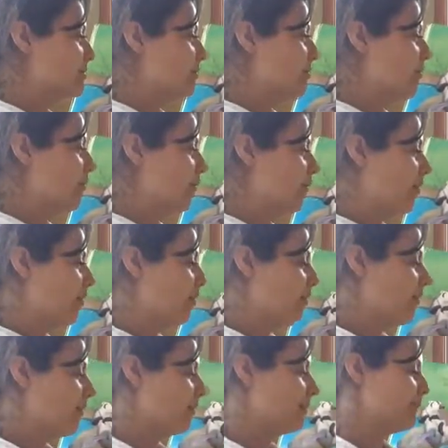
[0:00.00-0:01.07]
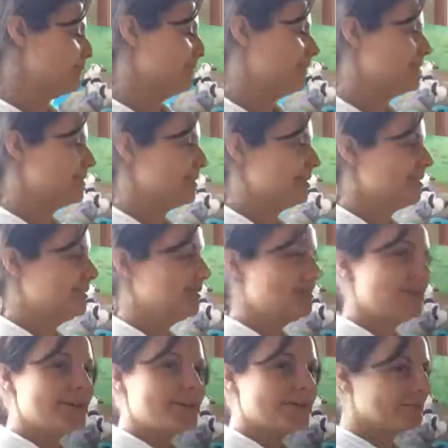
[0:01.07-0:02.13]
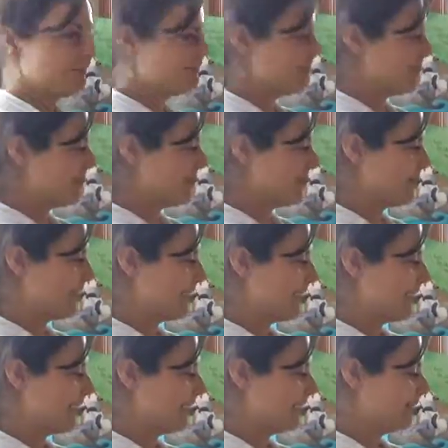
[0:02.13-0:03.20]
more. He's still very hungry.